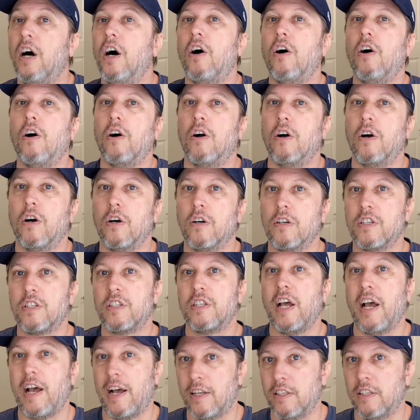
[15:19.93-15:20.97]
our
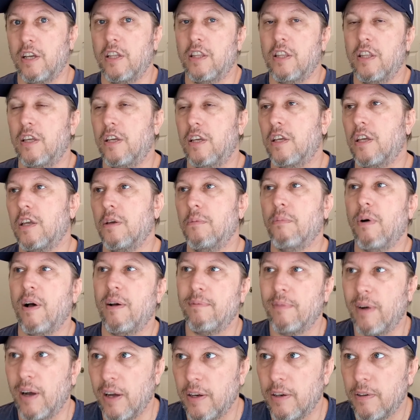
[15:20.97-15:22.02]
stats, I think, in my
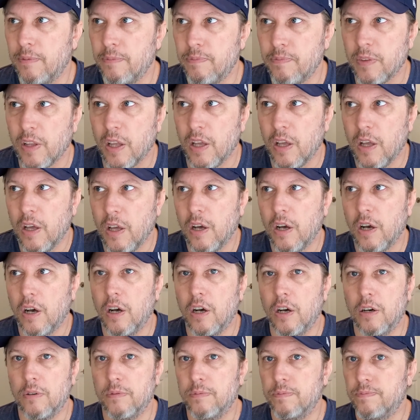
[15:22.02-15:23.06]

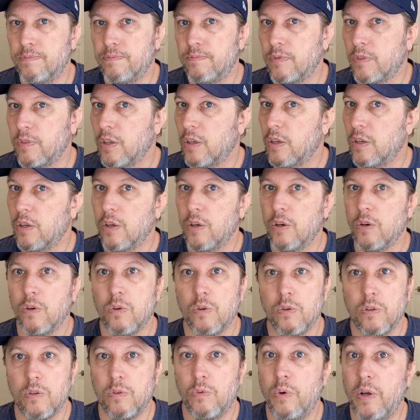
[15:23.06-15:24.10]
mind.
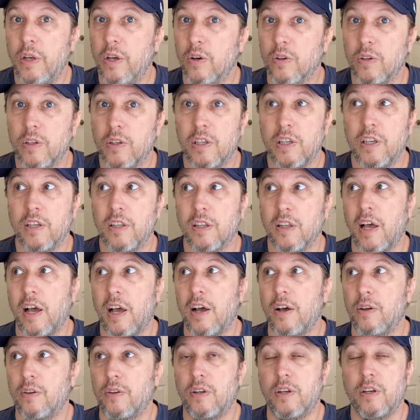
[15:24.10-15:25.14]
We only
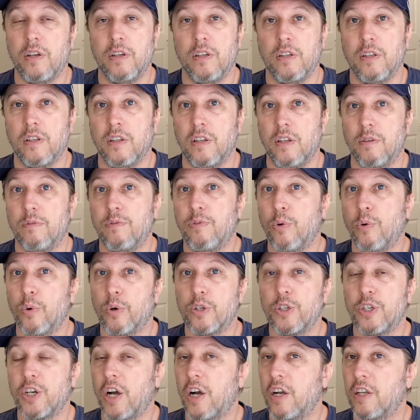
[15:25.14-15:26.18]
allowed them 4
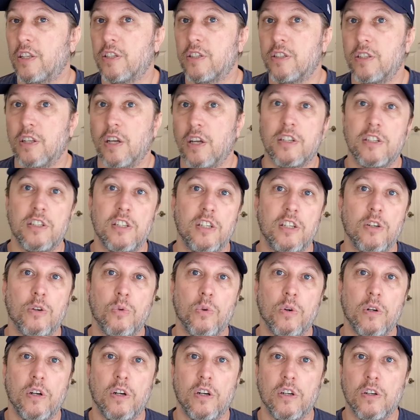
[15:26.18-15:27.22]
shots, not a single
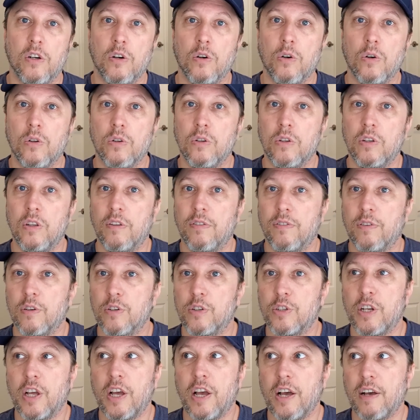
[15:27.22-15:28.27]
one on goal in the
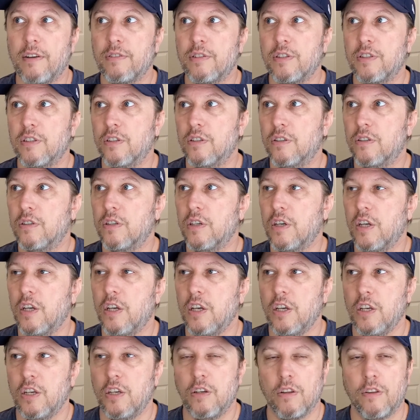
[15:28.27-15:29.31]
first half. So,
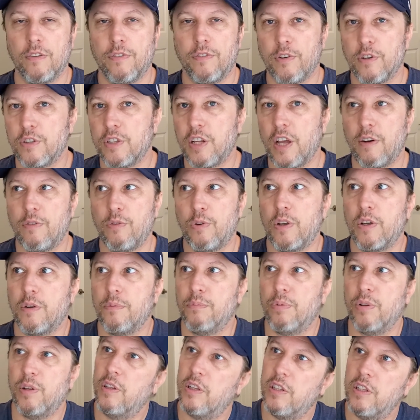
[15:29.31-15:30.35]
the first half we
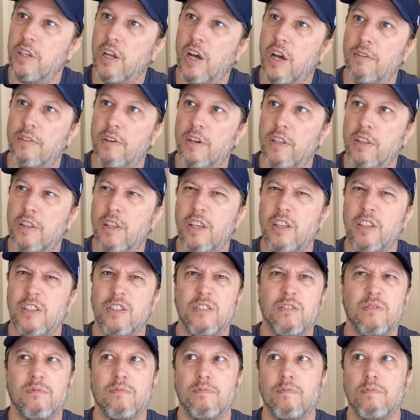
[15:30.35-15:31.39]
completely dominated.
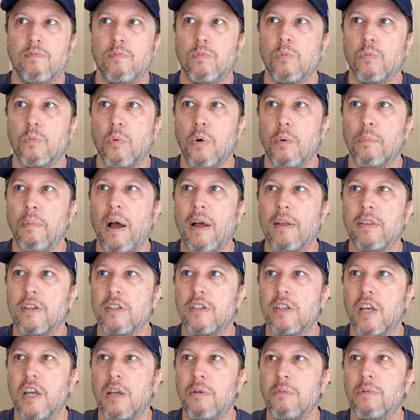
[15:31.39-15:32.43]
Things were about the
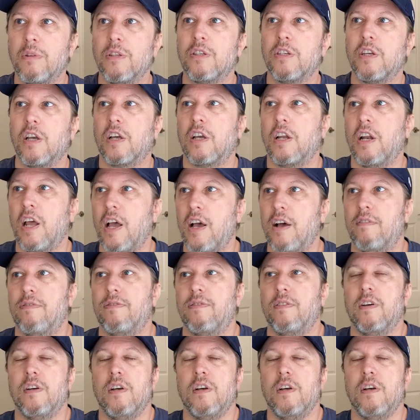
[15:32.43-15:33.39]
same in the second half.